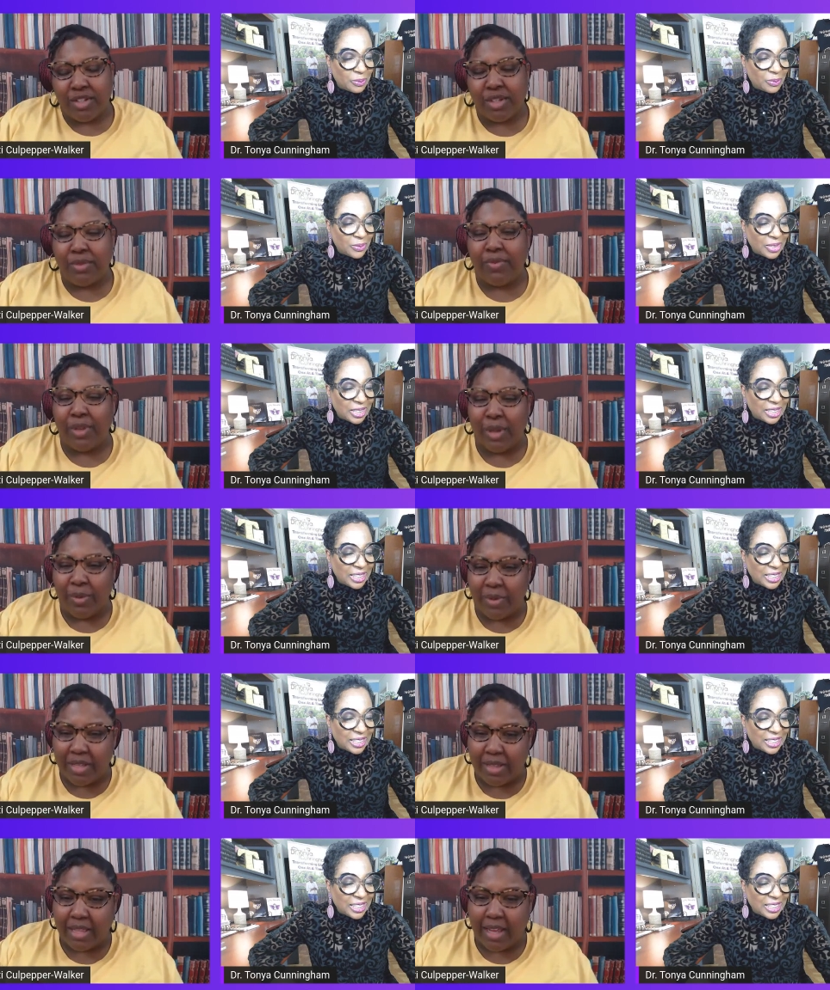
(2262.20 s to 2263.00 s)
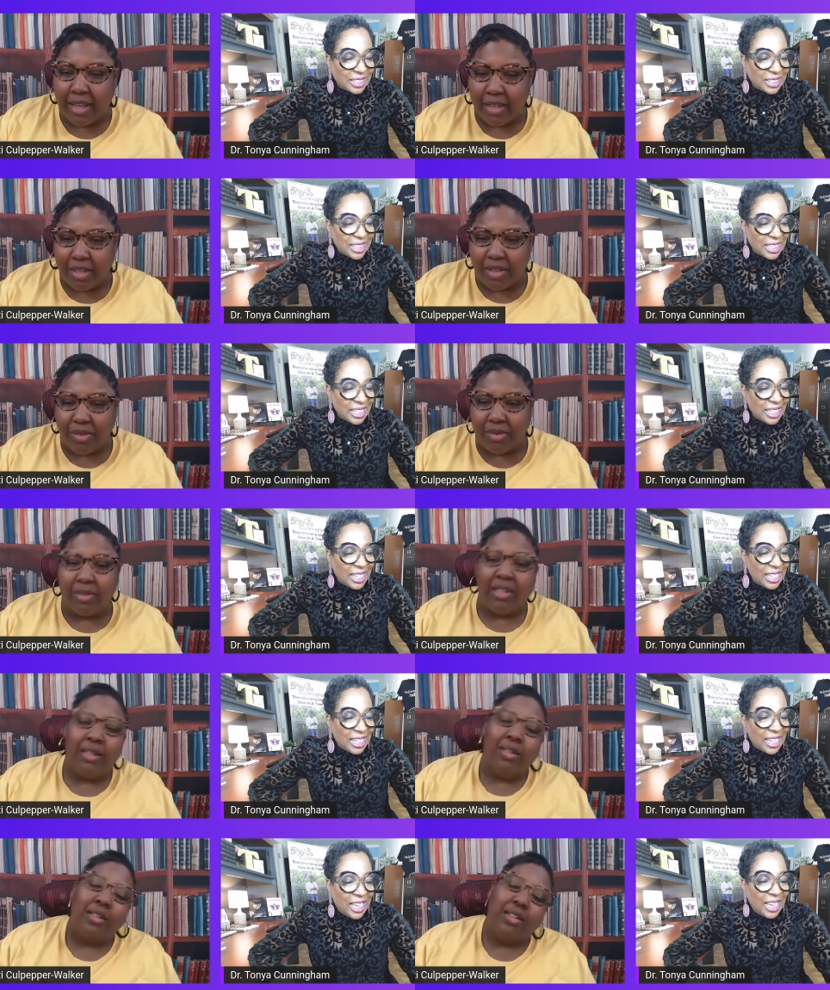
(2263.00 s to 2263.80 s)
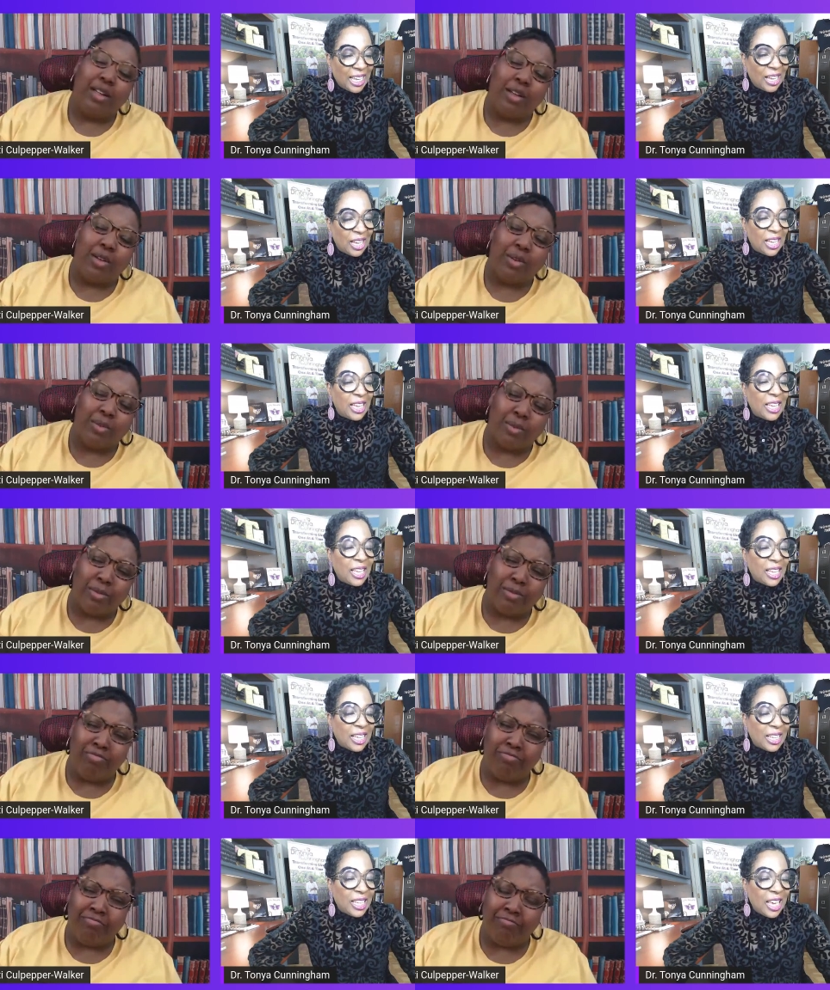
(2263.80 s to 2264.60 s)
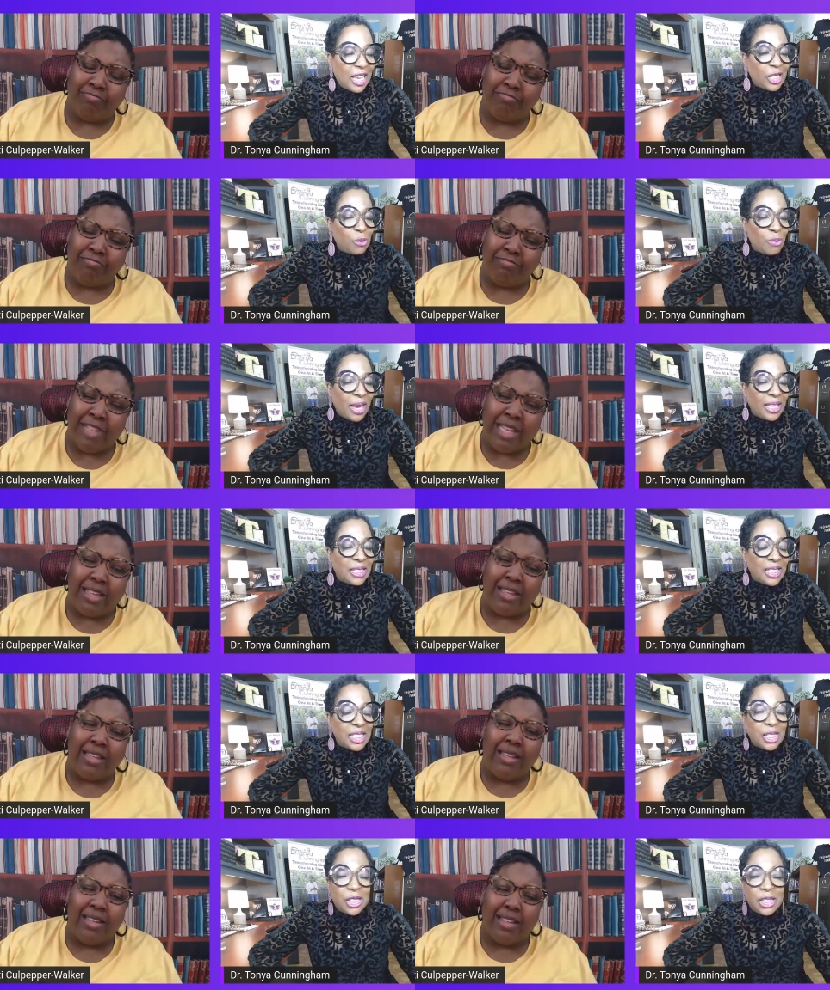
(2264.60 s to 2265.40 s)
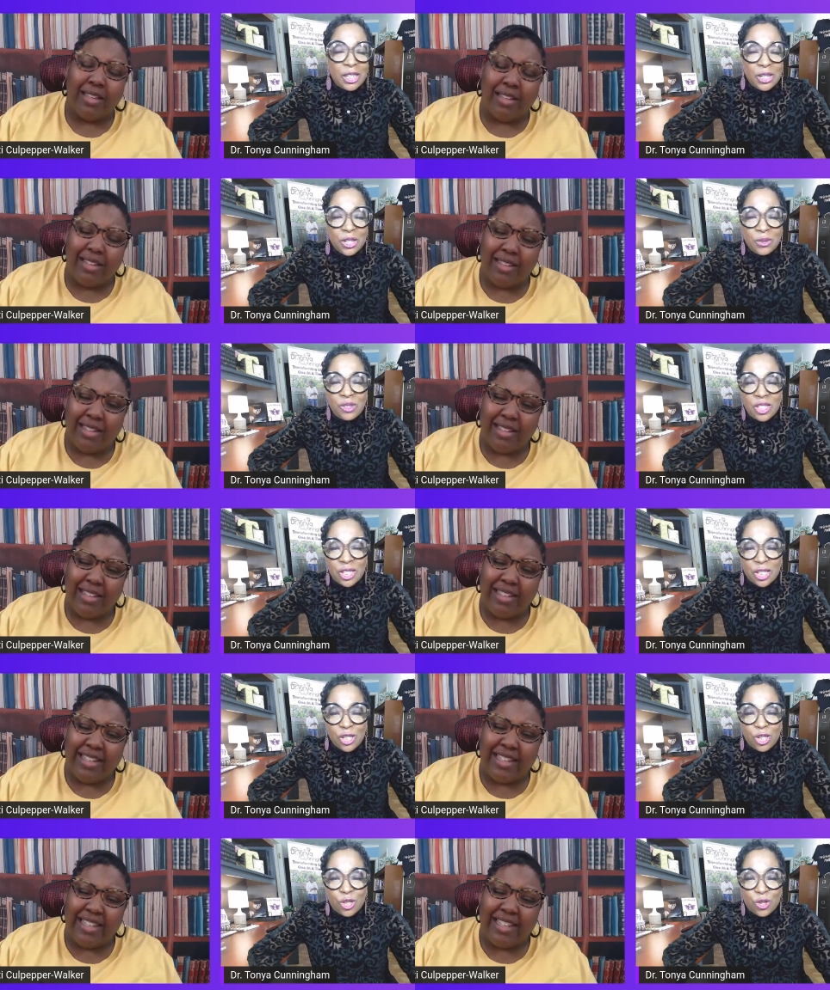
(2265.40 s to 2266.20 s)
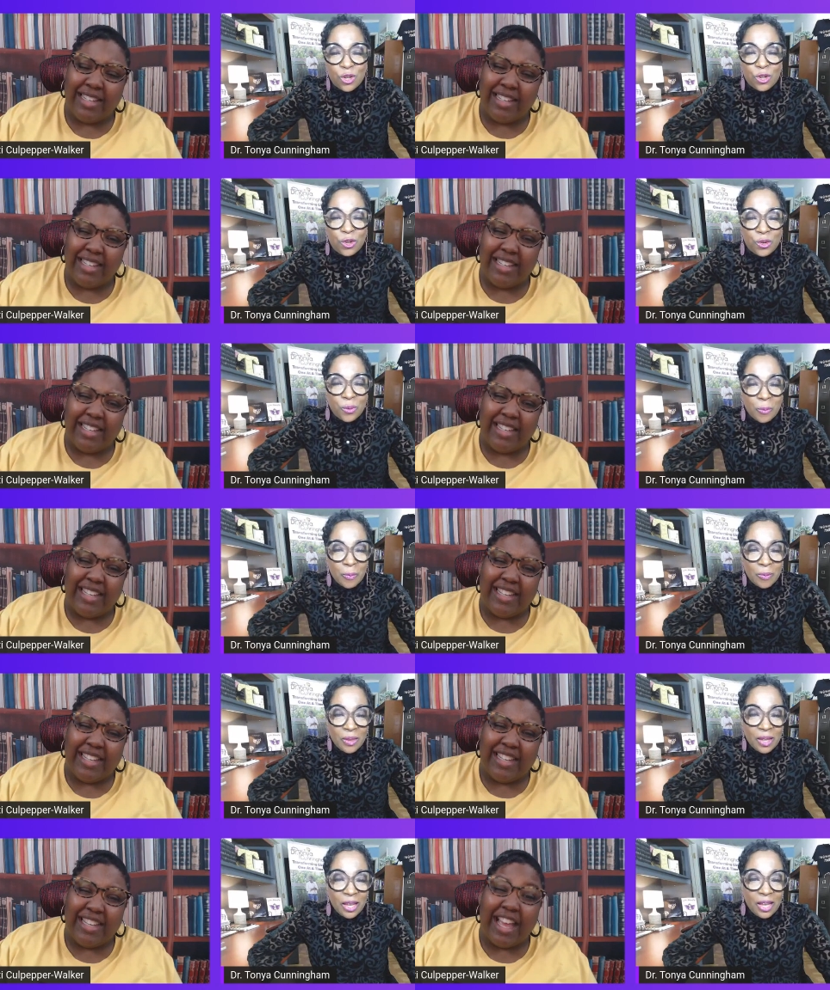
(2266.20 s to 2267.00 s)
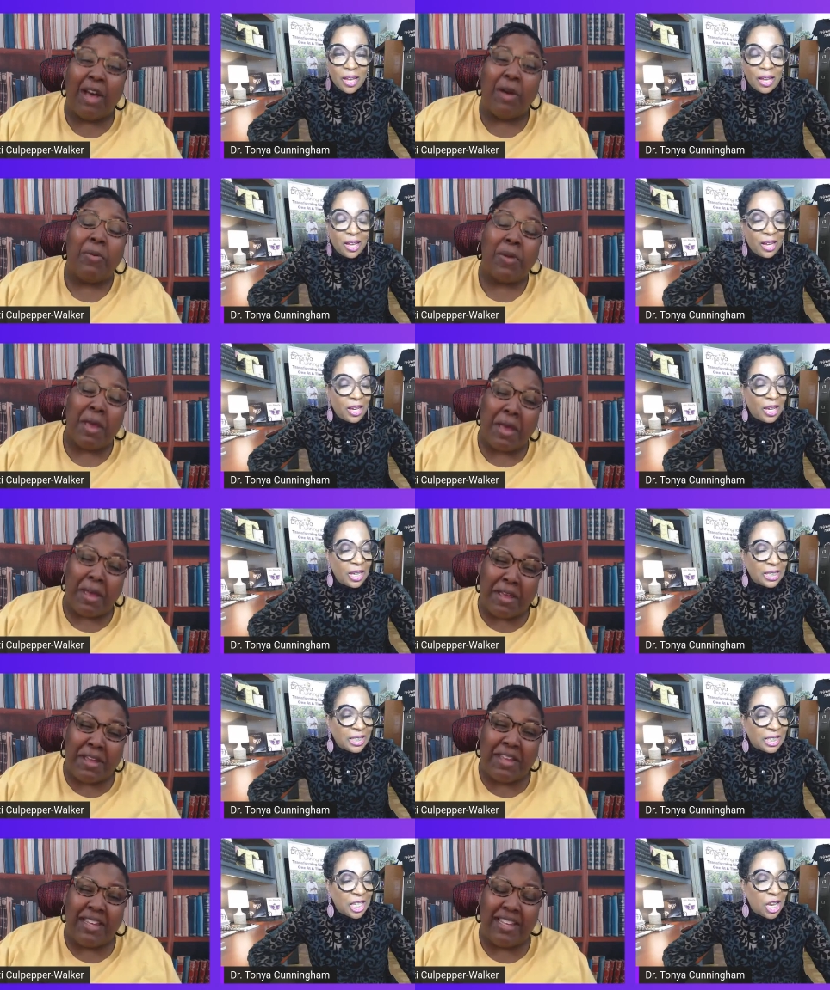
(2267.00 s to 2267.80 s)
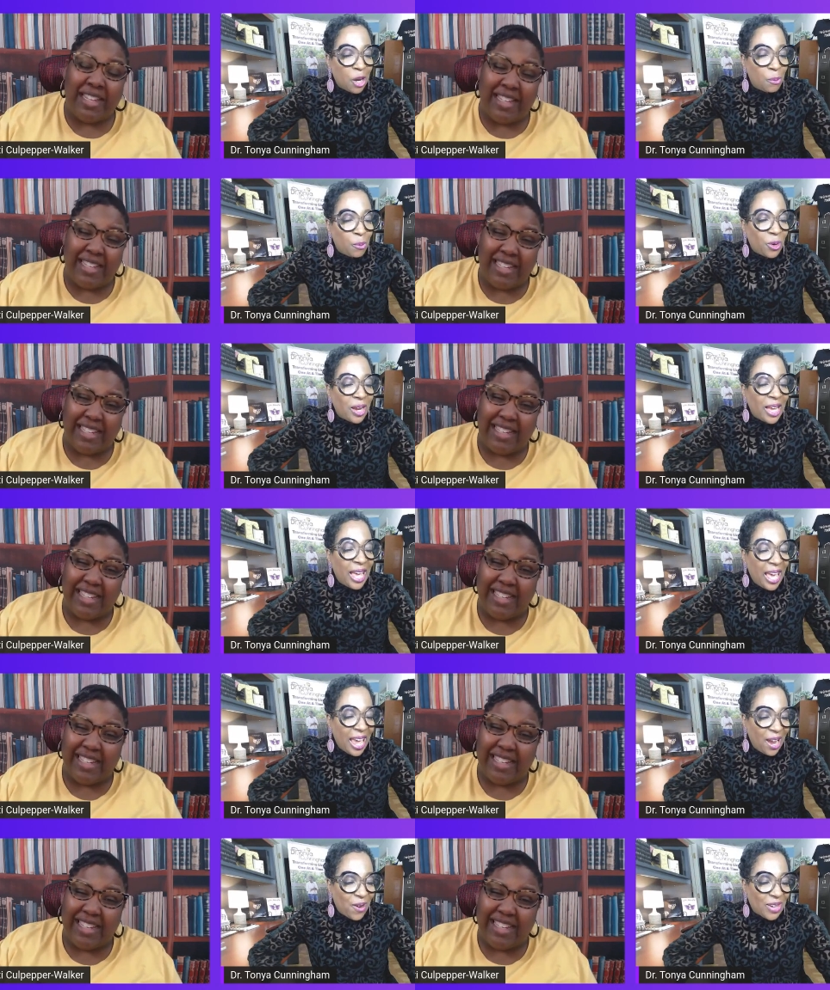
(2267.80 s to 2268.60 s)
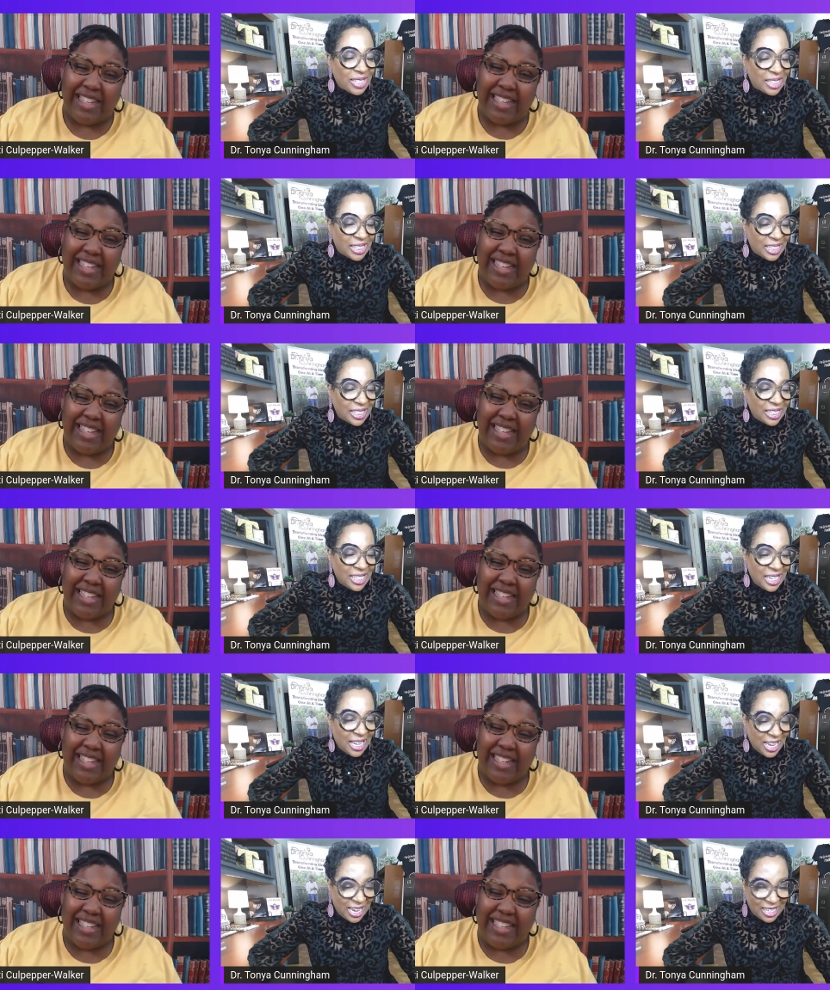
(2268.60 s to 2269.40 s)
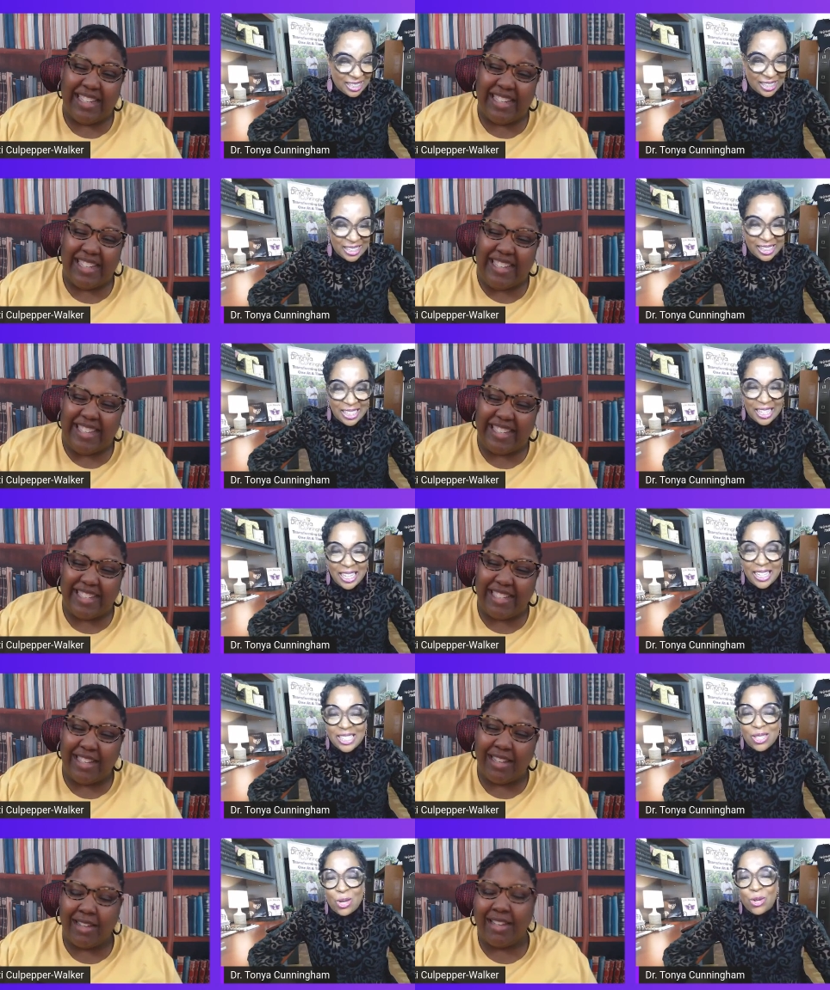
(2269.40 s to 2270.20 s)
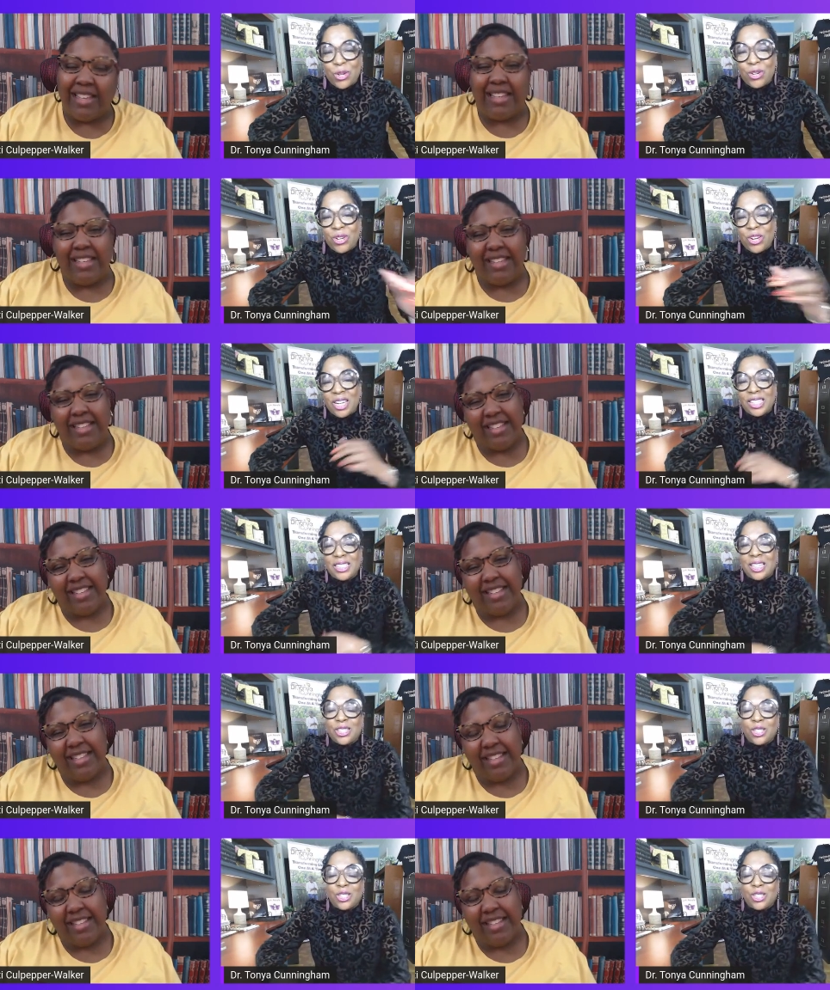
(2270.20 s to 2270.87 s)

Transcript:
Speaker 1: are flowing. Thank you. Oh. As my
Speaker 2: dear dear sister uh, okay. uh, Deborah Harrison, yes. Yes, mm. her, her a